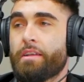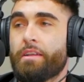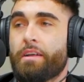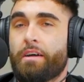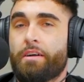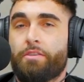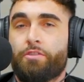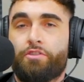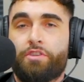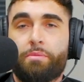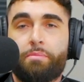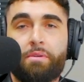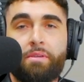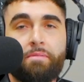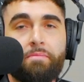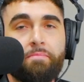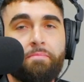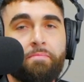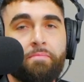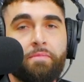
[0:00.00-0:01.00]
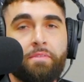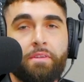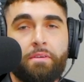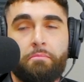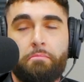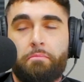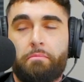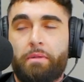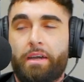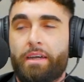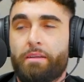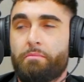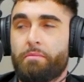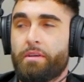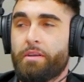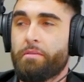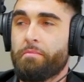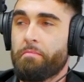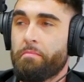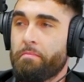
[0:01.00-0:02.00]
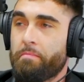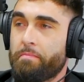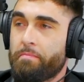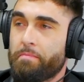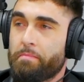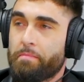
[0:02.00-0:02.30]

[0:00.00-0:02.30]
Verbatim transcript: Don Fantastic. yeah. Madman.